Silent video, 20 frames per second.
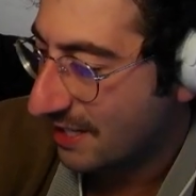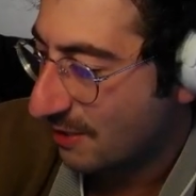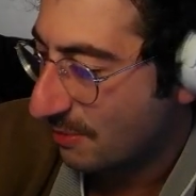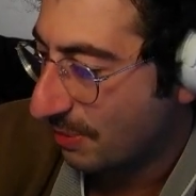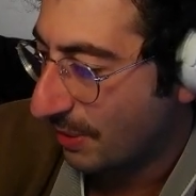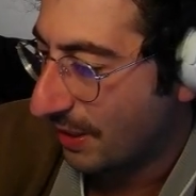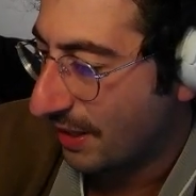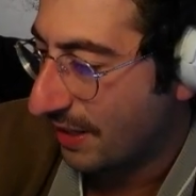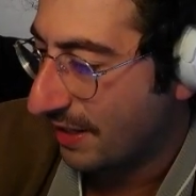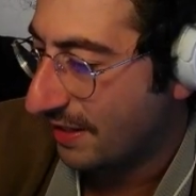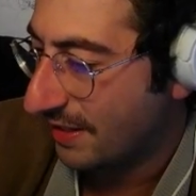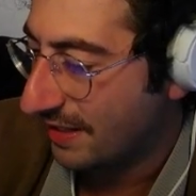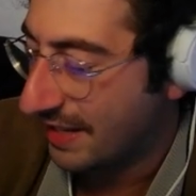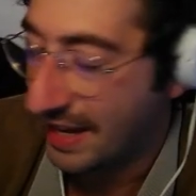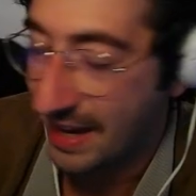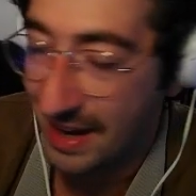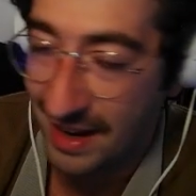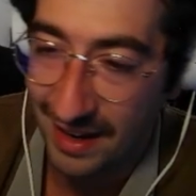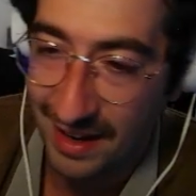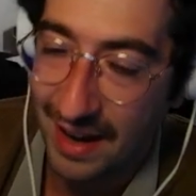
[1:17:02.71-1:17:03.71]
But
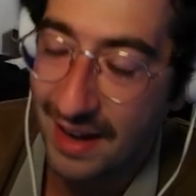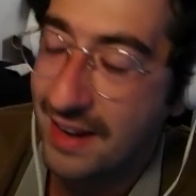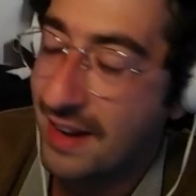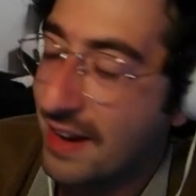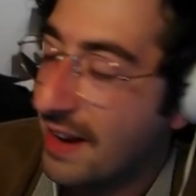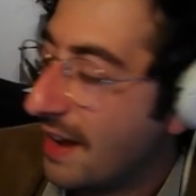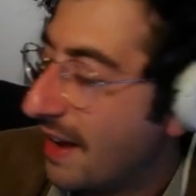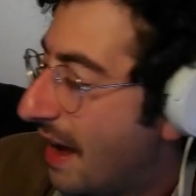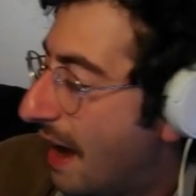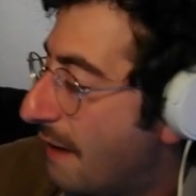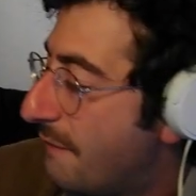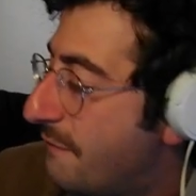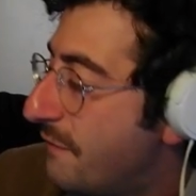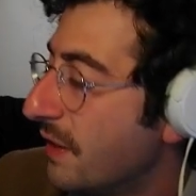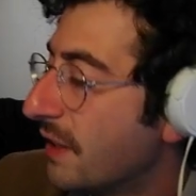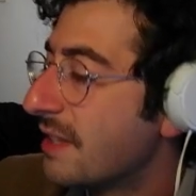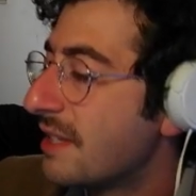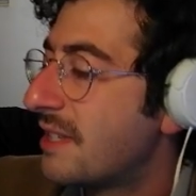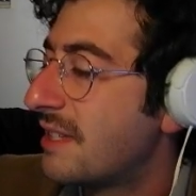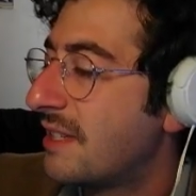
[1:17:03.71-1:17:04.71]
yeah, I
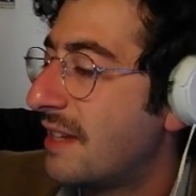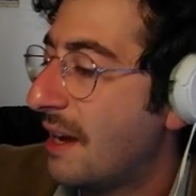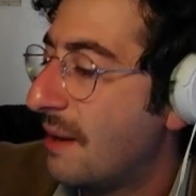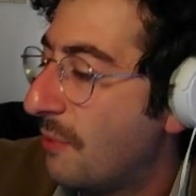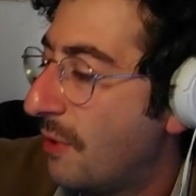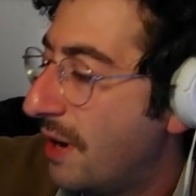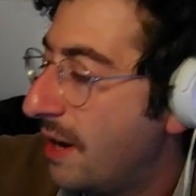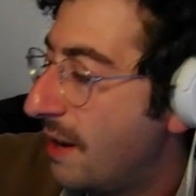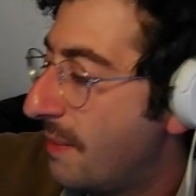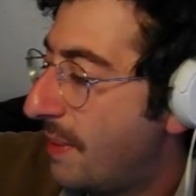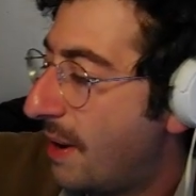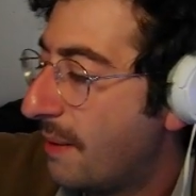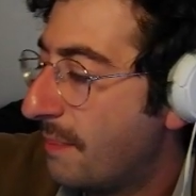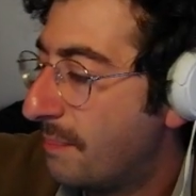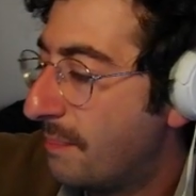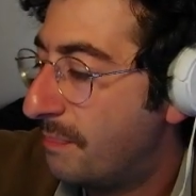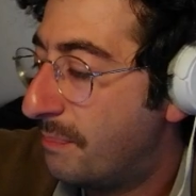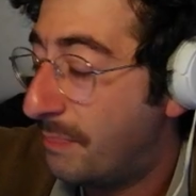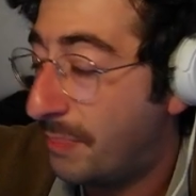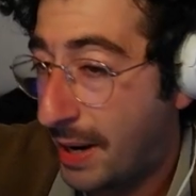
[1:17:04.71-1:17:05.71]
feel the same way
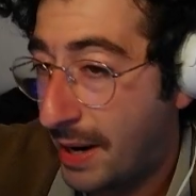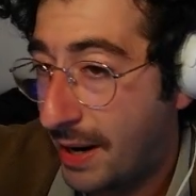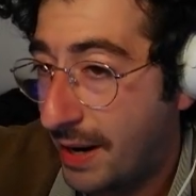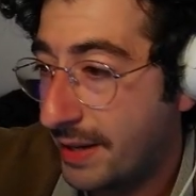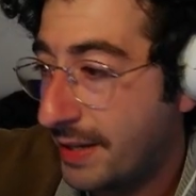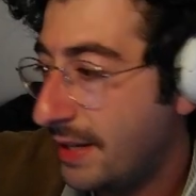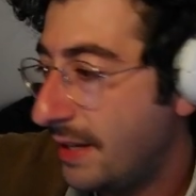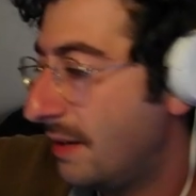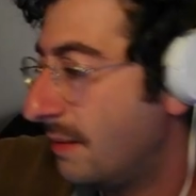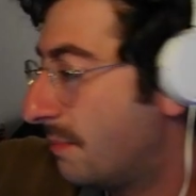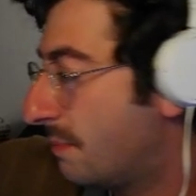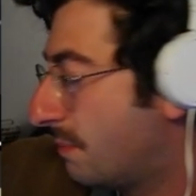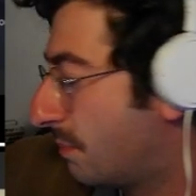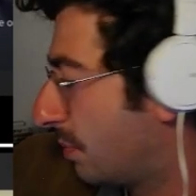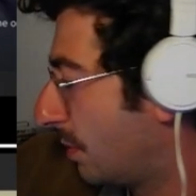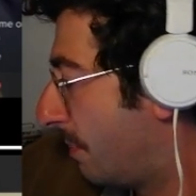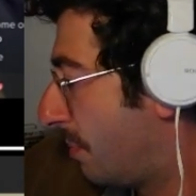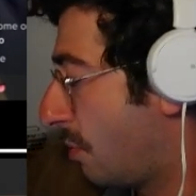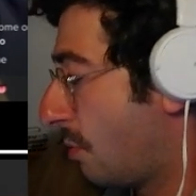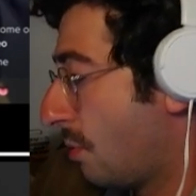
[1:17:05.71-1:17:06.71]
about body
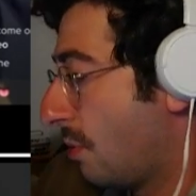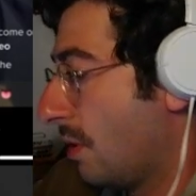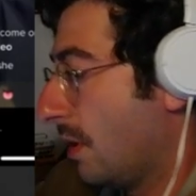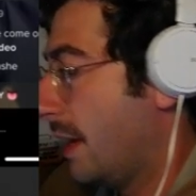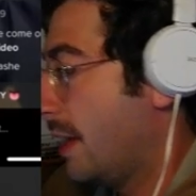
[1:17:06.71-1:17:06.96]
like